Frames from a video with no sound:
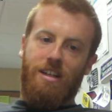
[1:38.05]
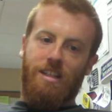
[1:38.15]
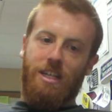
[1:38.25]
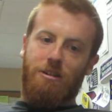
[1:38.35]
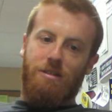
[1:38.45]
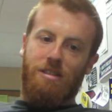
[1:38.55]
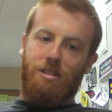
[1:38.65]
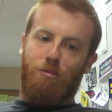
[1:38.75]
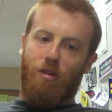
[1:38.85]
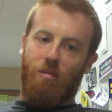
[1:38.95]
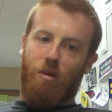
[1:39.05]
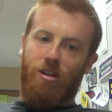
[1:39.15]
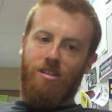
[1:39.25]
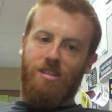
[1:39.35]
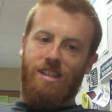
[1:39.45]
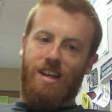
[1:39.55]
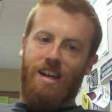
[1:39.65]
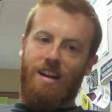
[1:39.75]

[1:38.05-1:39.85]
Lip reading: liquid squirt bottle design.